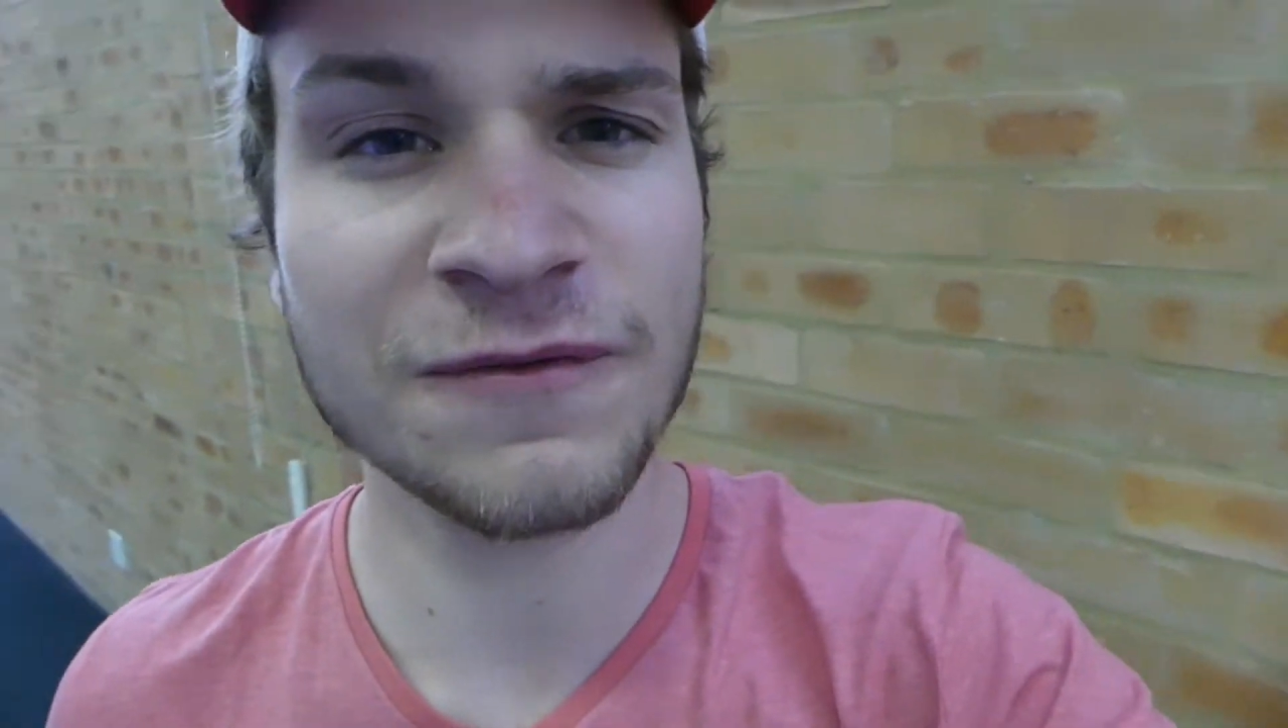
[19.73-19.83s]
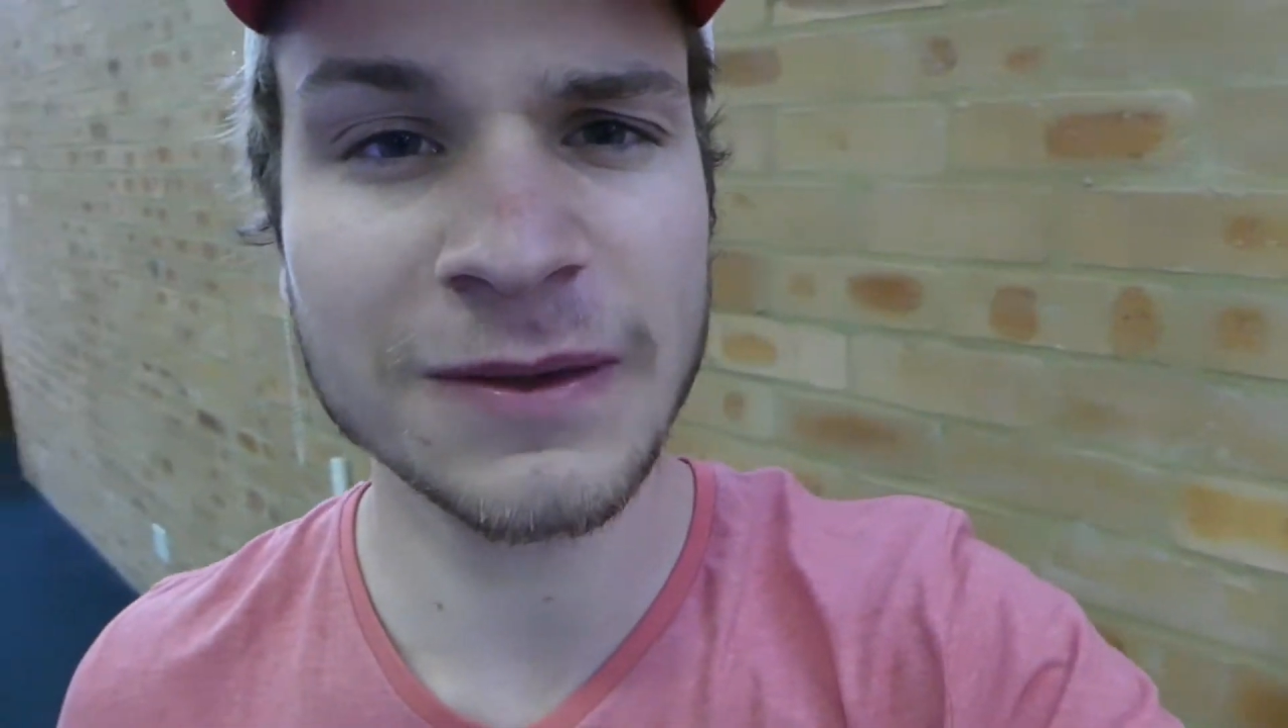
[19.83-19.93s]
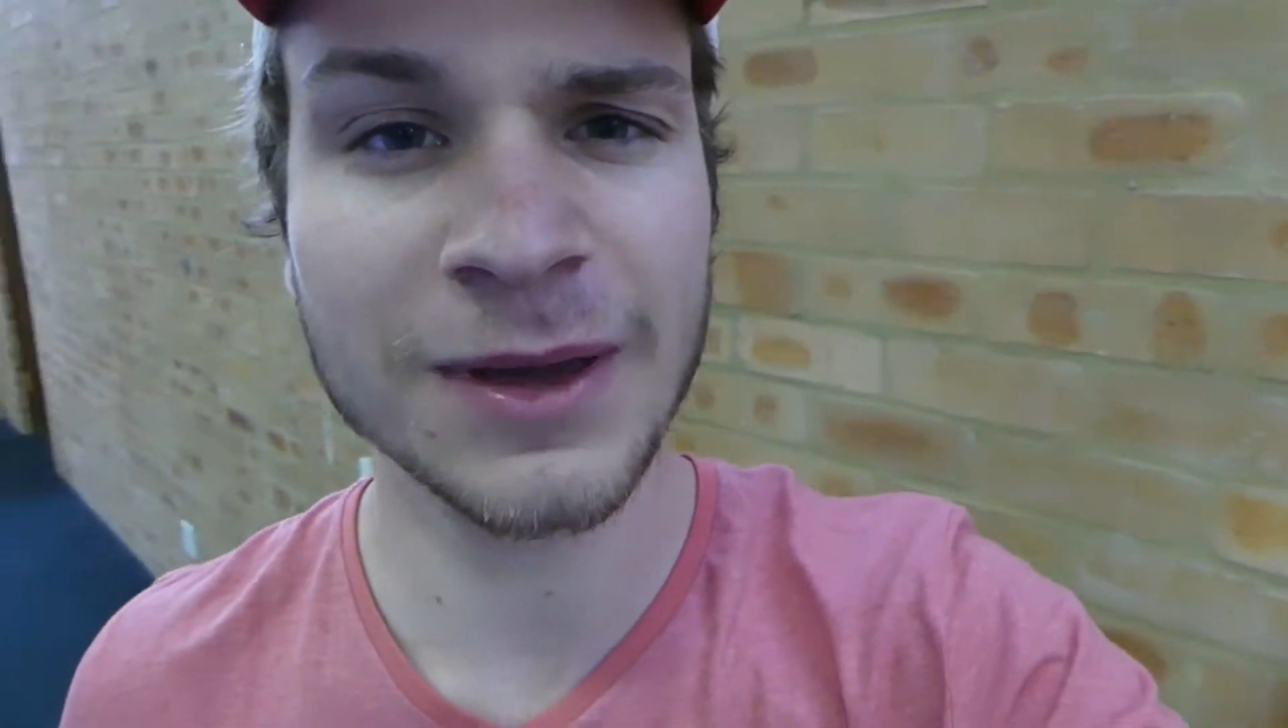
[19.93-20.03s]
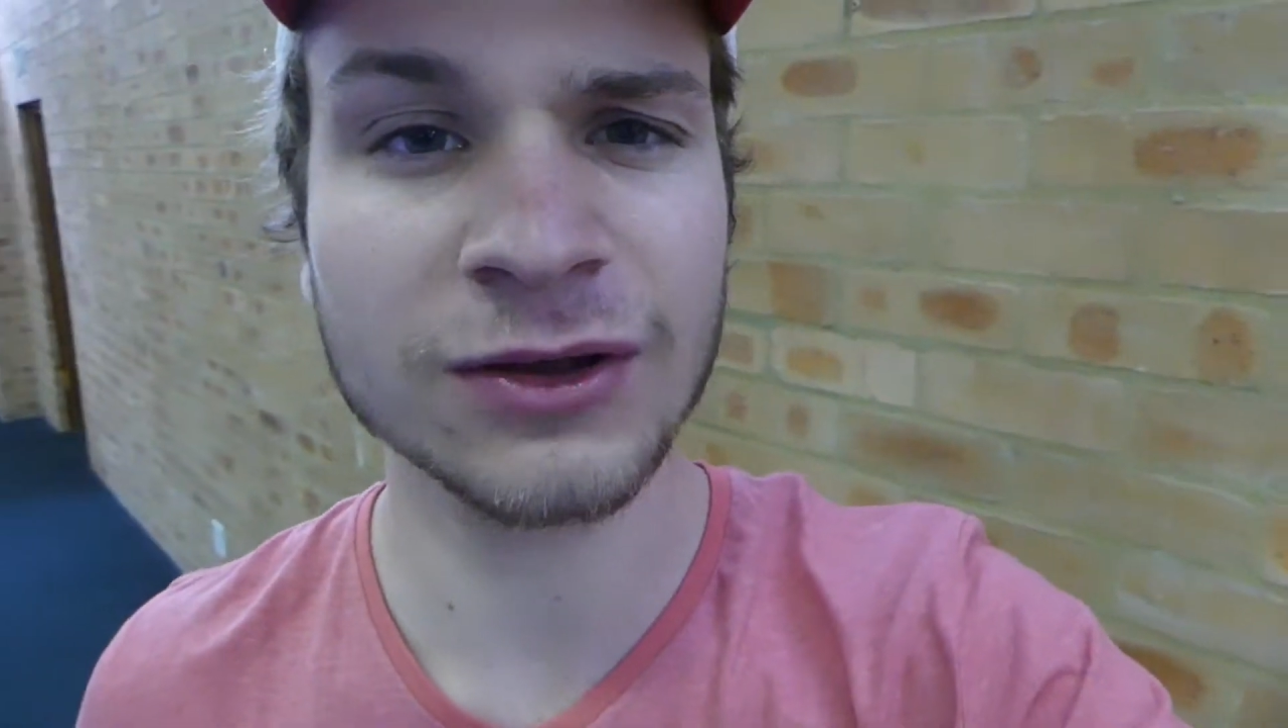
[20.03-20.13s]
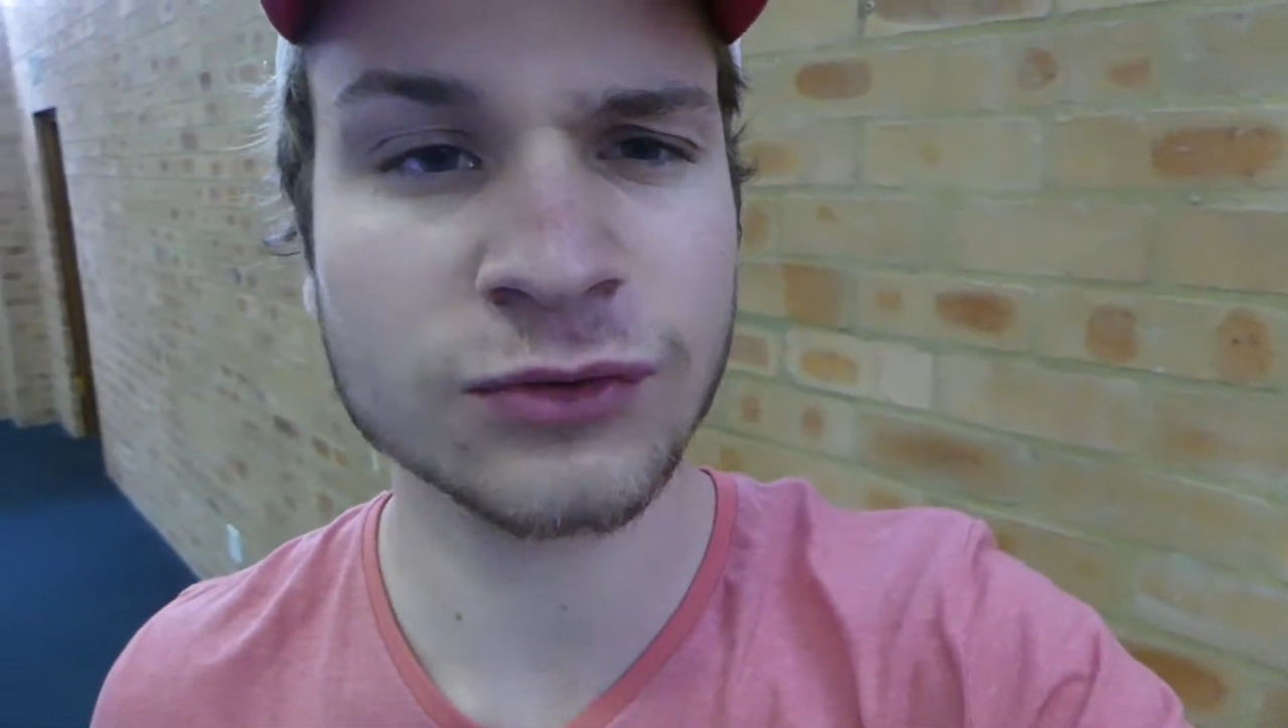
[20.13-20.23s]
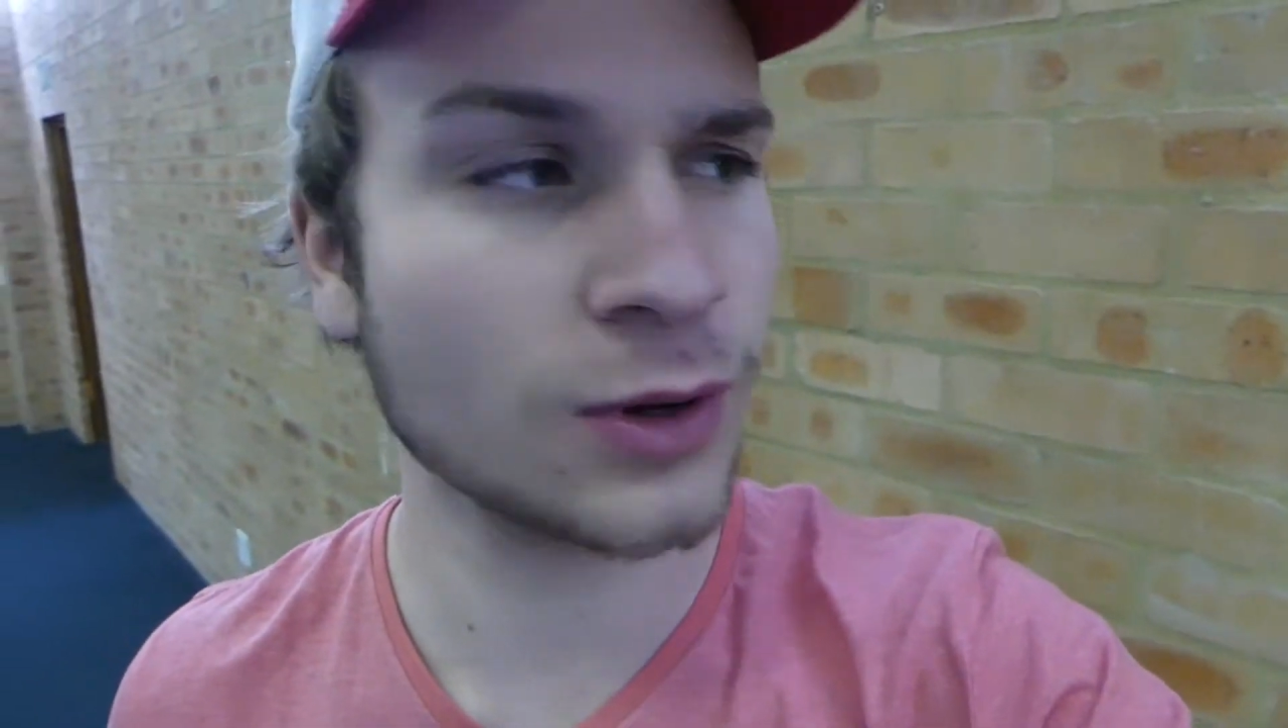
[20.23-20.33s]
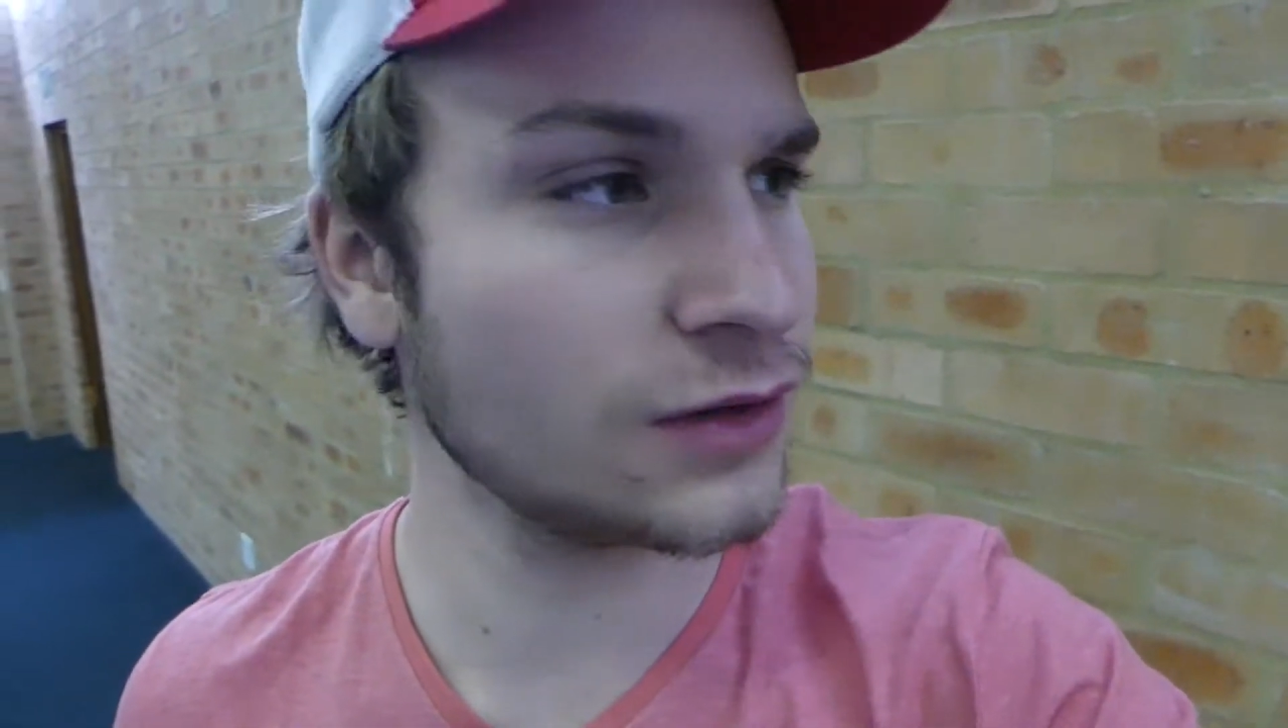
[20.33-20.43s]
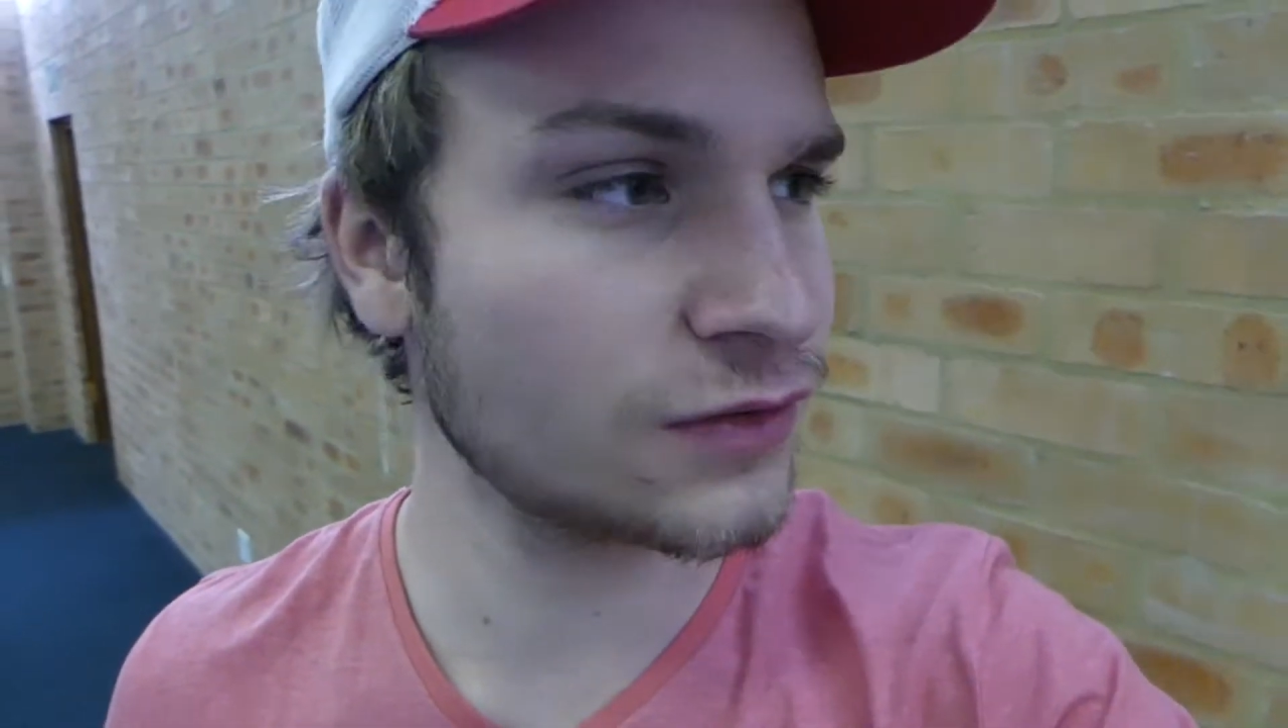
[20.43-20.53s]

female's one,